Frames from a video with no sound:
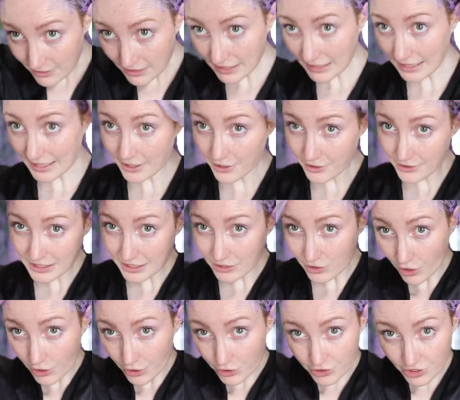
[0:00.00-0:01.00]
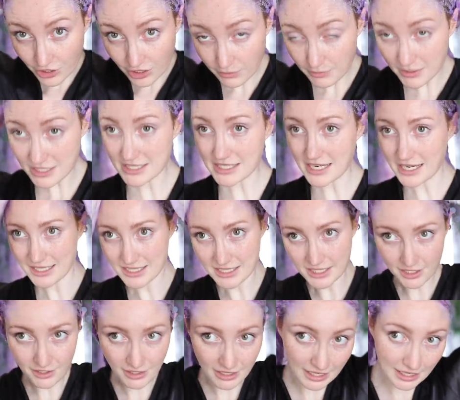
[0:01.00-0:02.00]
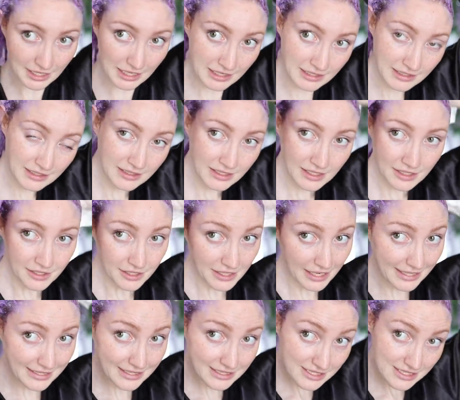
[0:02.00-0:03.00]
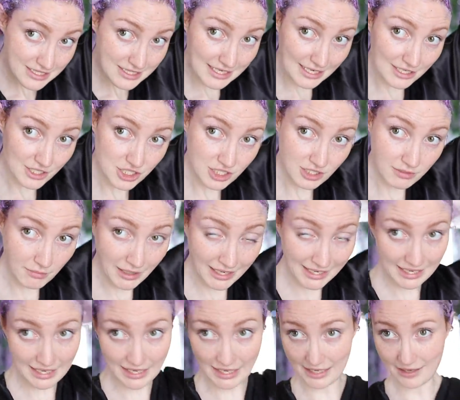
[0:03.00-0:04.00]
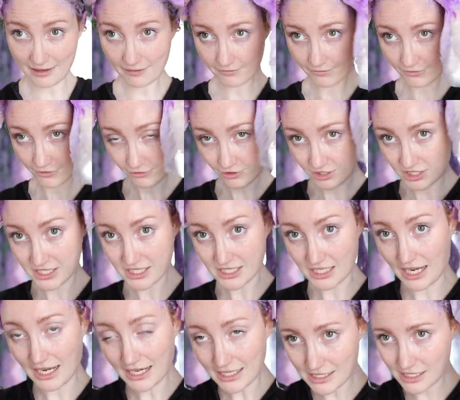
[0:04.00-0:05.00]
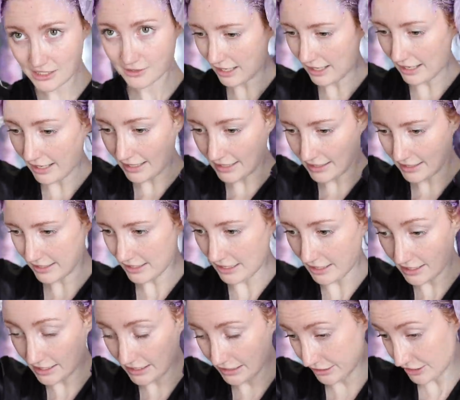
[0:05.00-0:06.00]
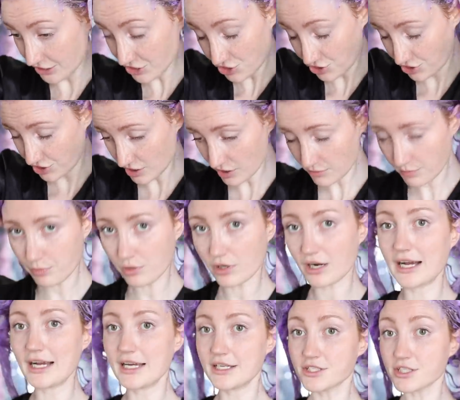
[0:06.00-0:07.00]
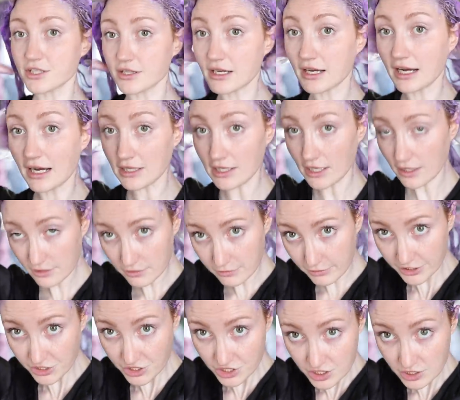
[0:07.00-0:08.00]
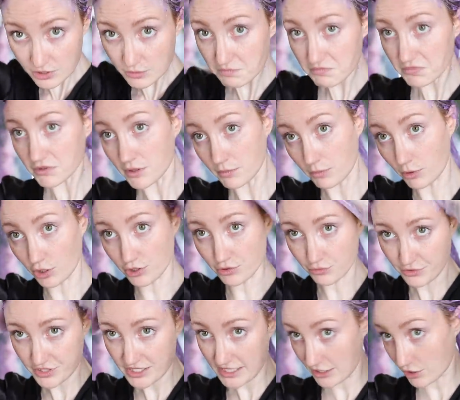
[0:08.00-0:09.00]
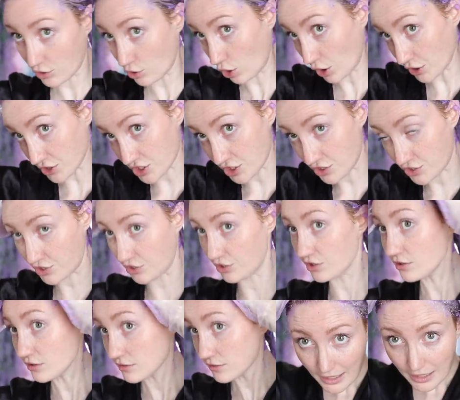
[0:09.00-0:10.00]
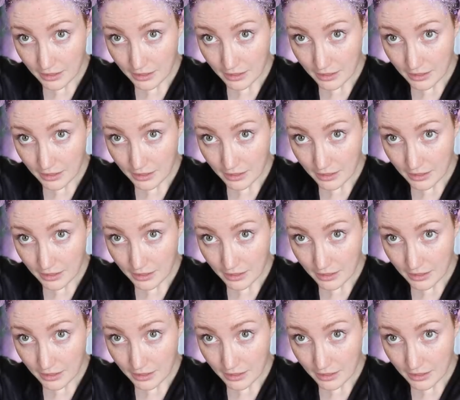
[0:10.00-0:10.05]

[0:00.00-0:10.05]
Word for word: I feel like I already know that the mistakes here are that I didn't section my hair, for a start. I uh, conditioned it prior to the colour, which the bottle said not to do.